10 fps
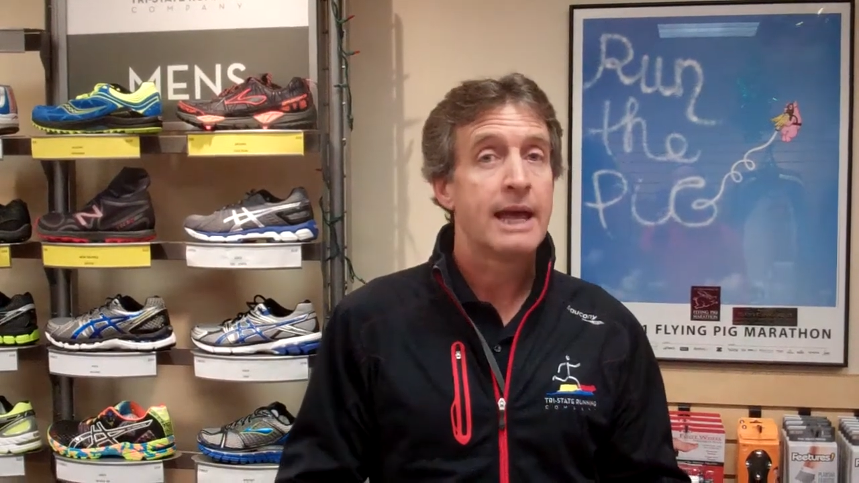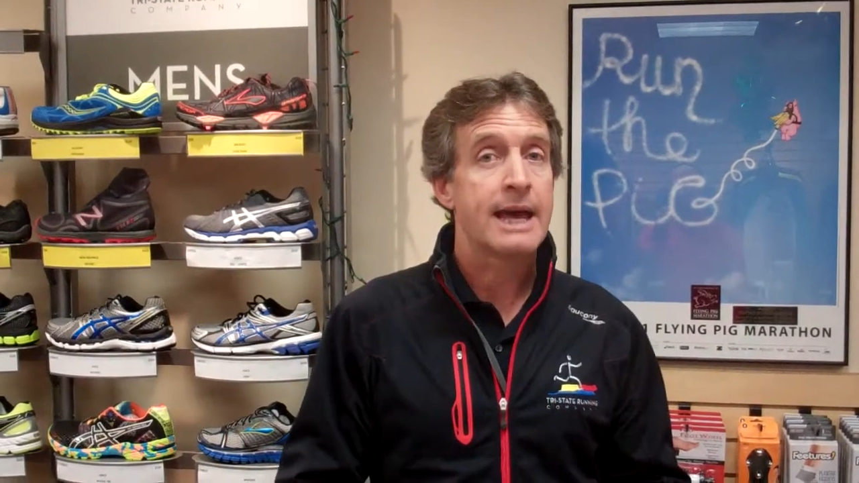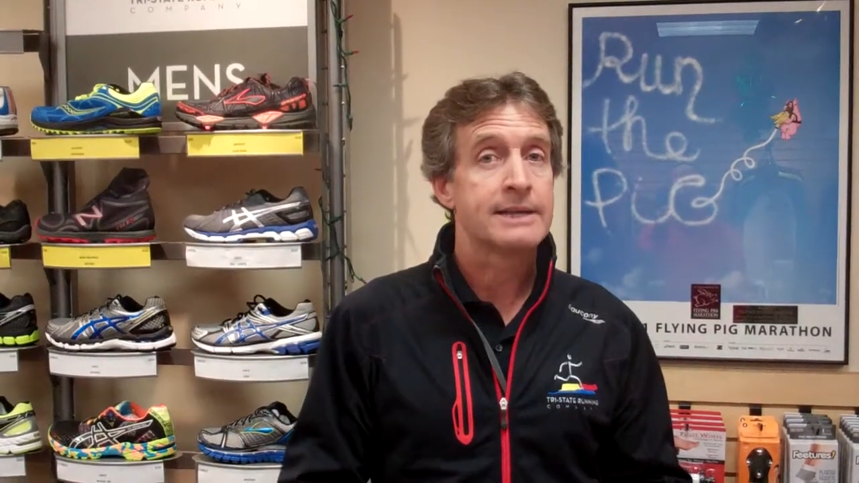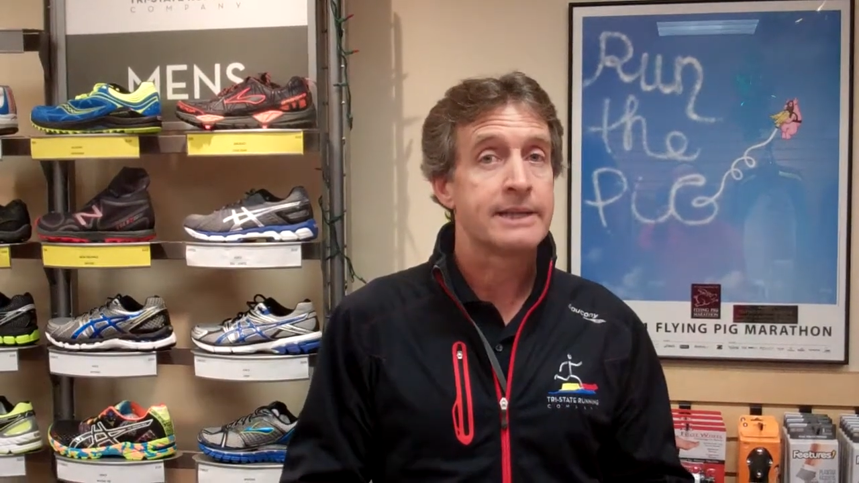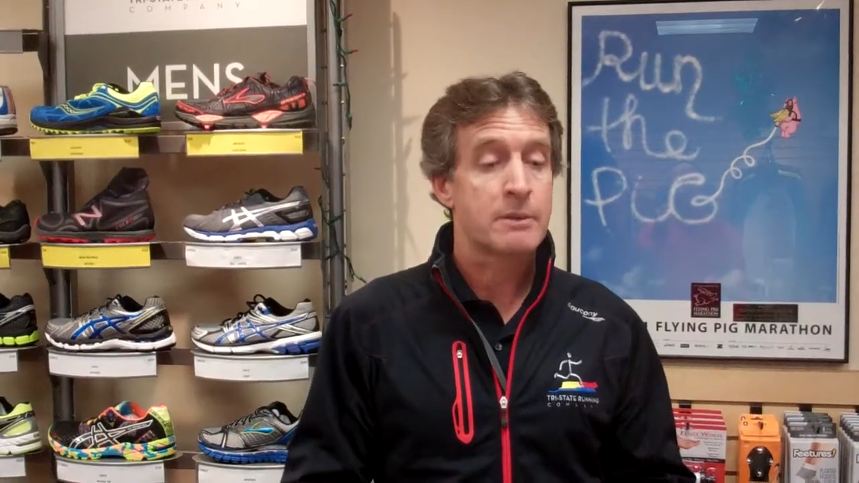
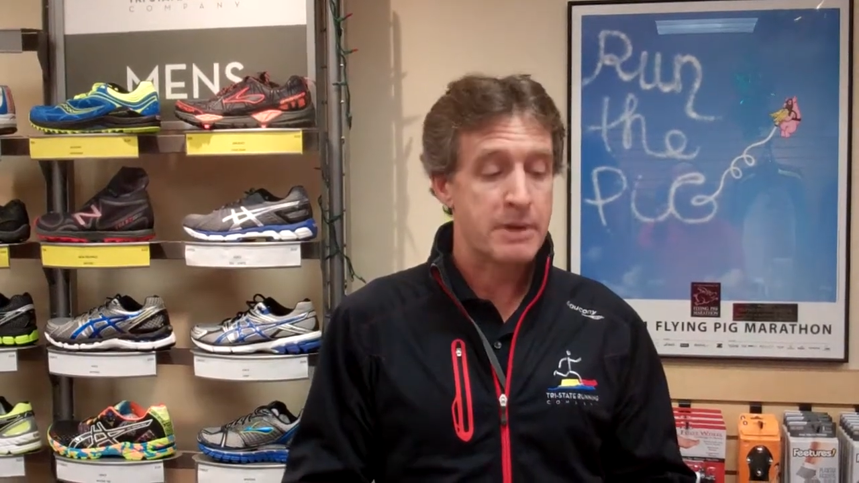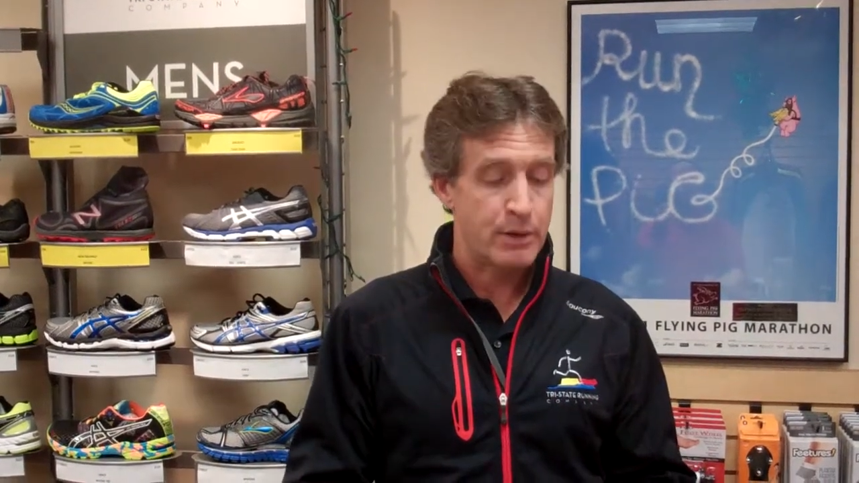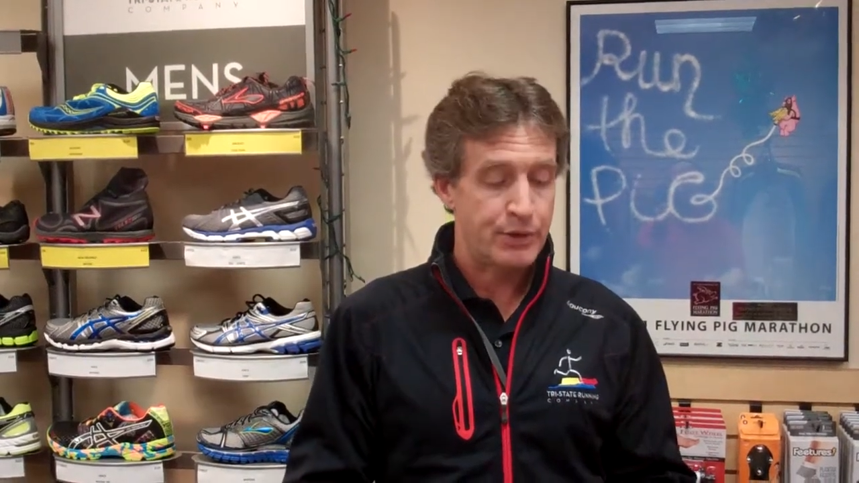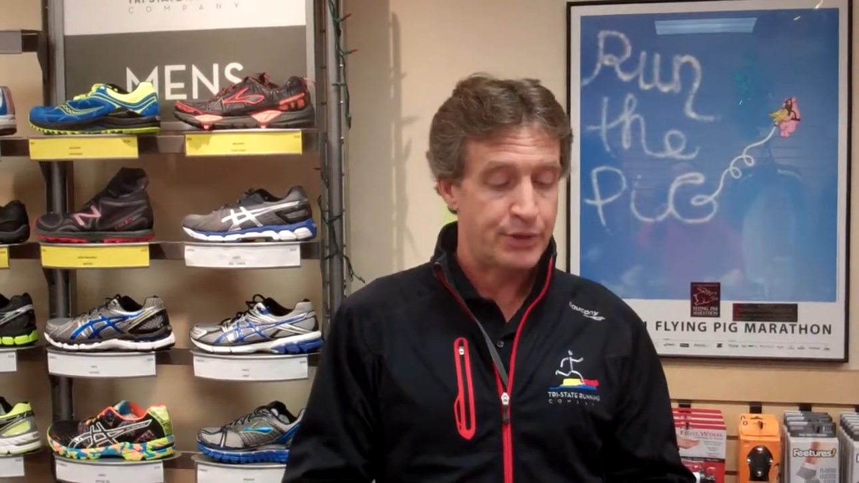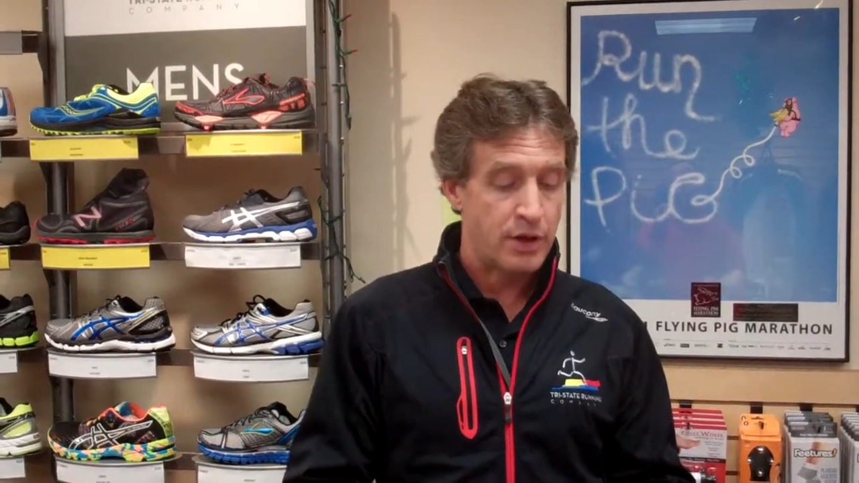has their
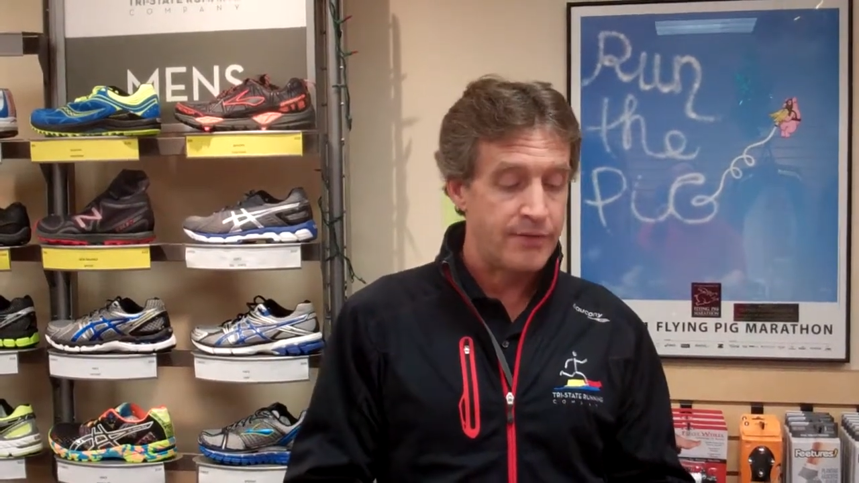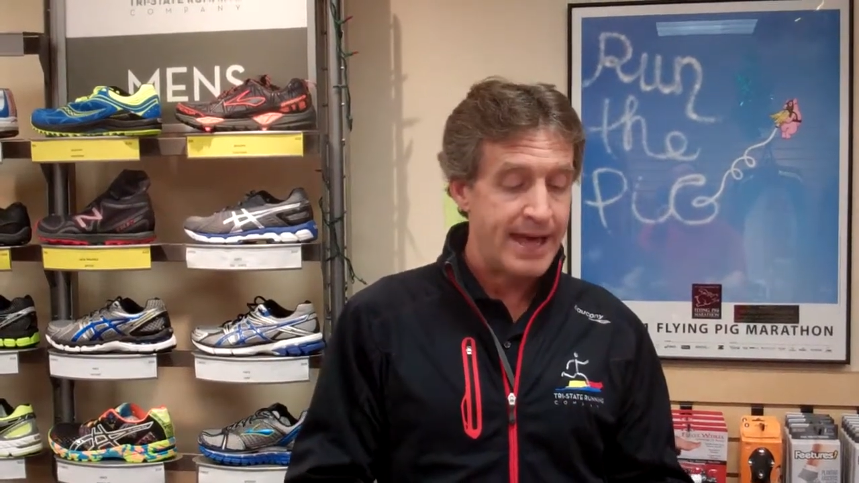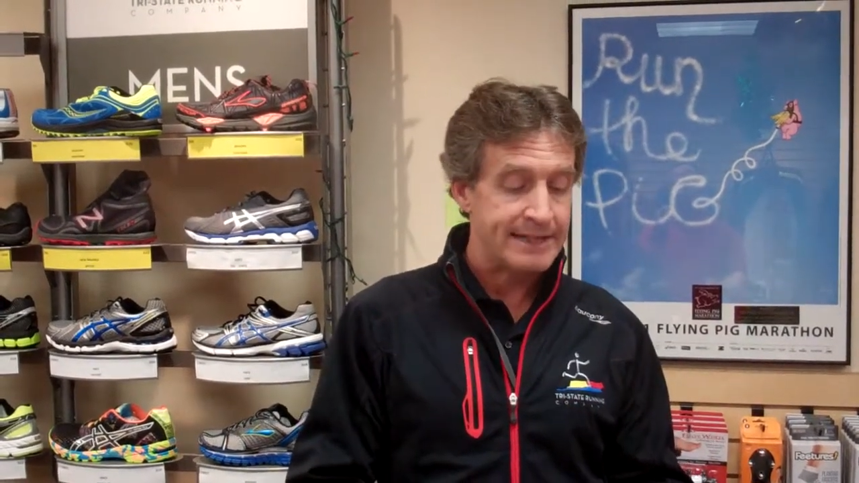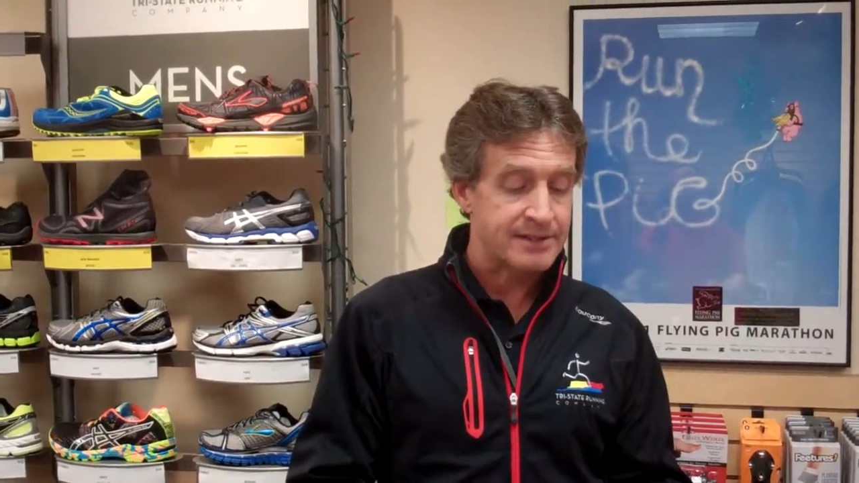marathon that